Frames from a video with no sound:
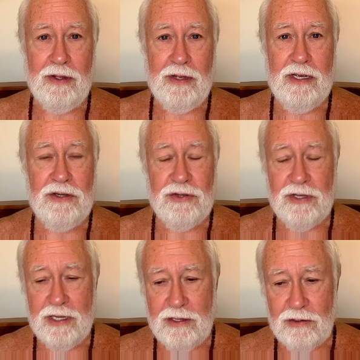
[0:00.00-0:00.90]
is
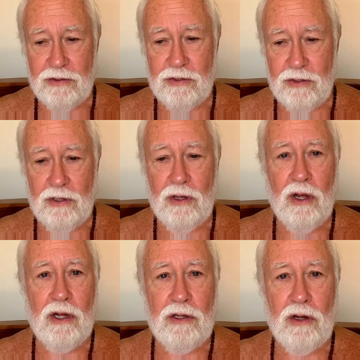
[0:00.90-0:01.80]
the
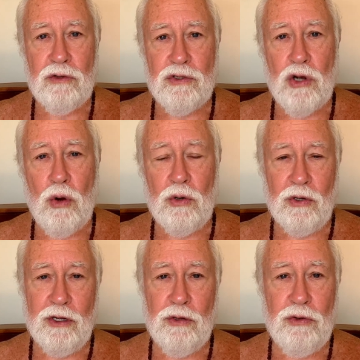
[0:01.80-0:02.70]

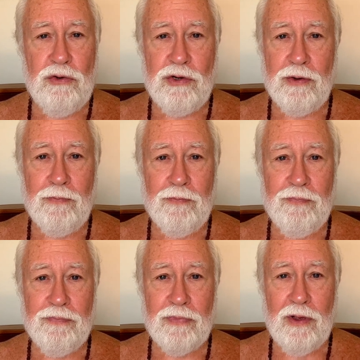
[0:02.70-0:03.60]
total illusion.
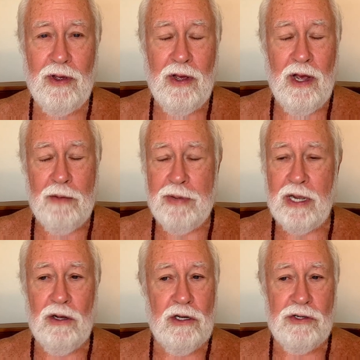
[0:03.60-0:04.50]

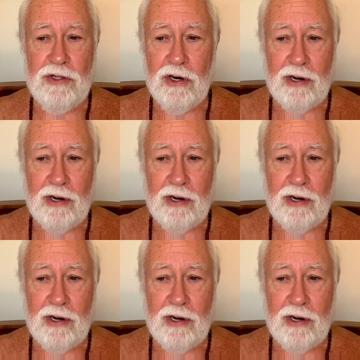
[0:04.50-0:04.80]
Because there